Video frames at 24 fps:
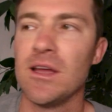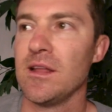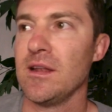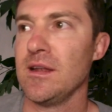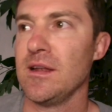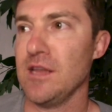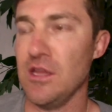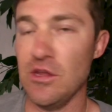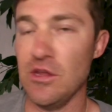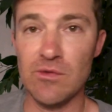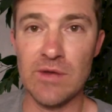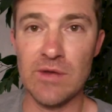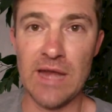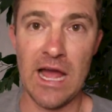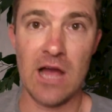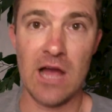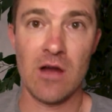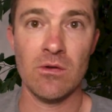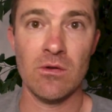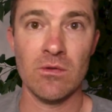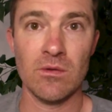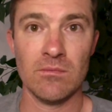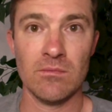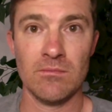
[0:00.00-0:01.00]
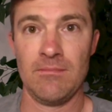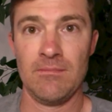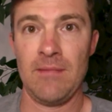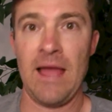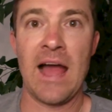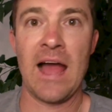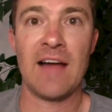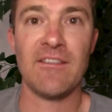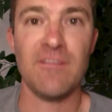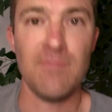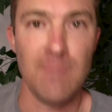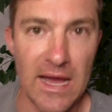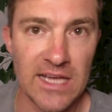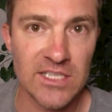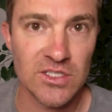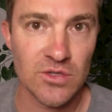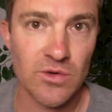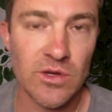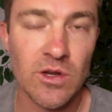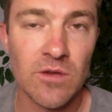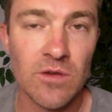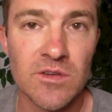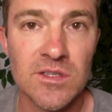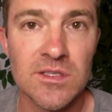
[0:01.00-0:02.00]
you now have
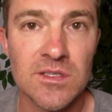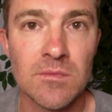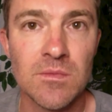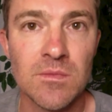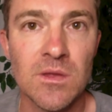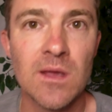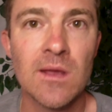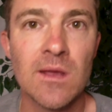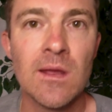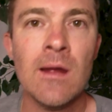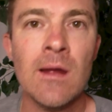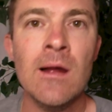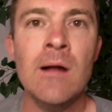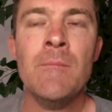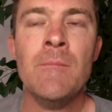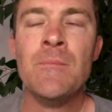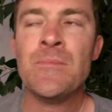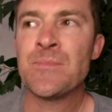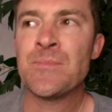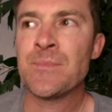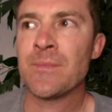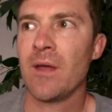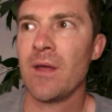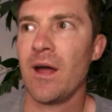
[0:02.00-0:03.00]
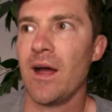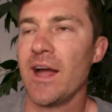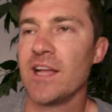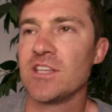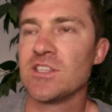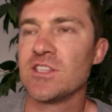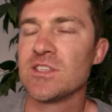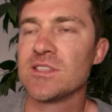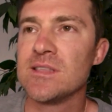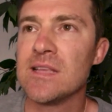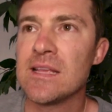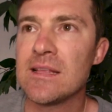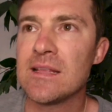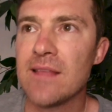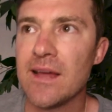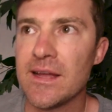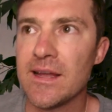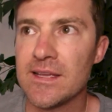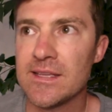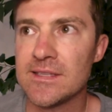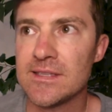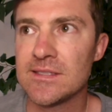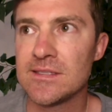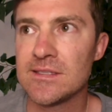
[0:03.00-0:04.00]
mastery over something. I just think
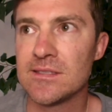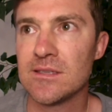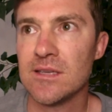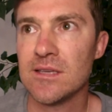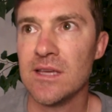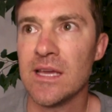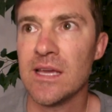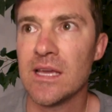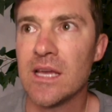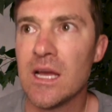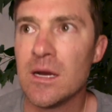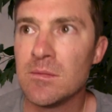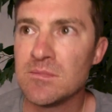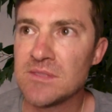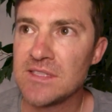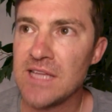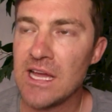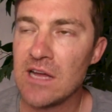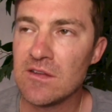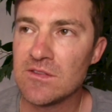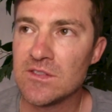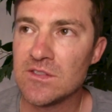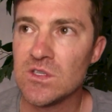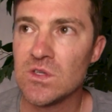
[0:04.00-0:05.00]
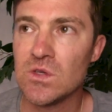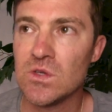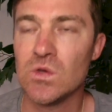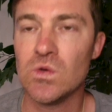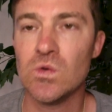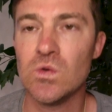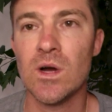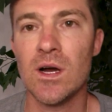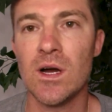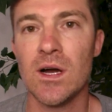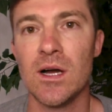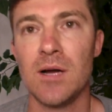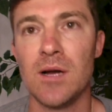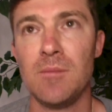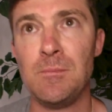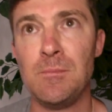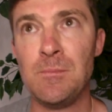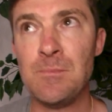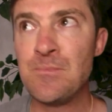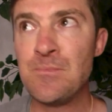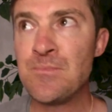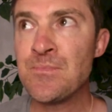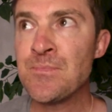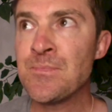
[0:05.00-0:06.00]
that it's it comes down to um,
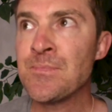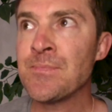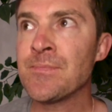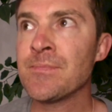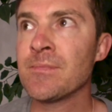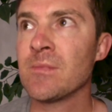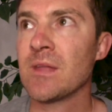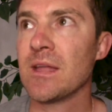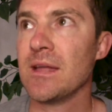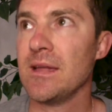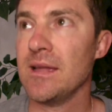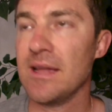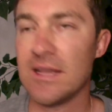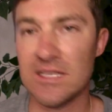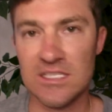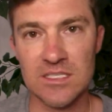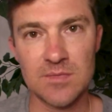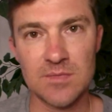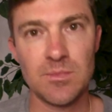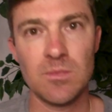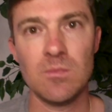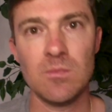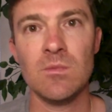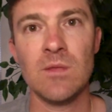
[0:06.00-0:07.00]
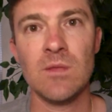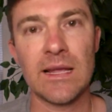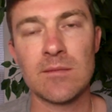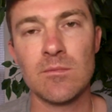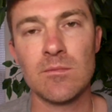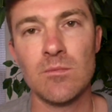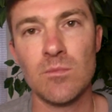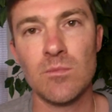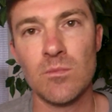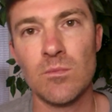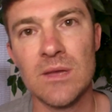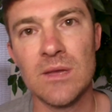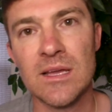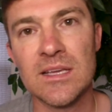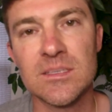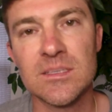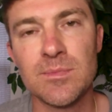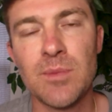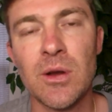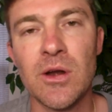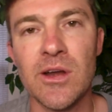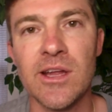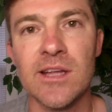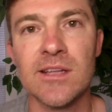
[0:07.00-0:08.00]
ex- like
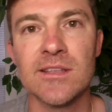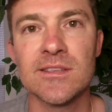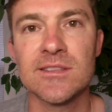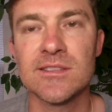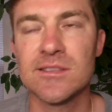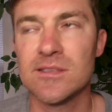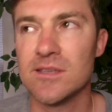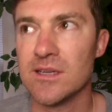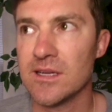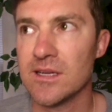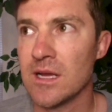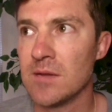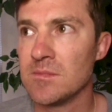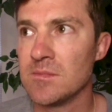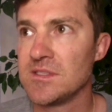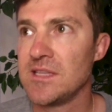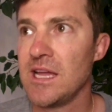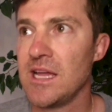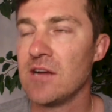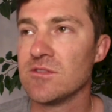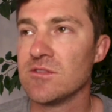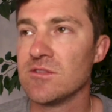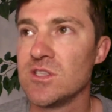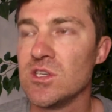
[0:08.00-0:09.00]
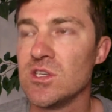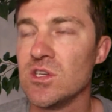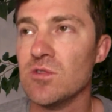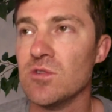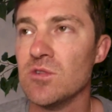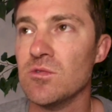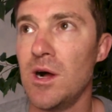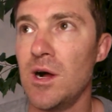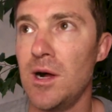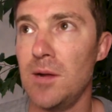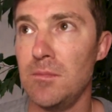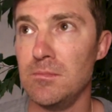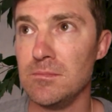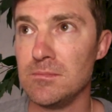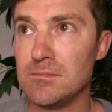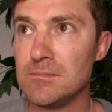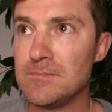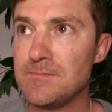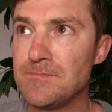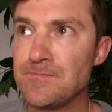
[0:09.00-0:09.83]
experience. It comes down to um,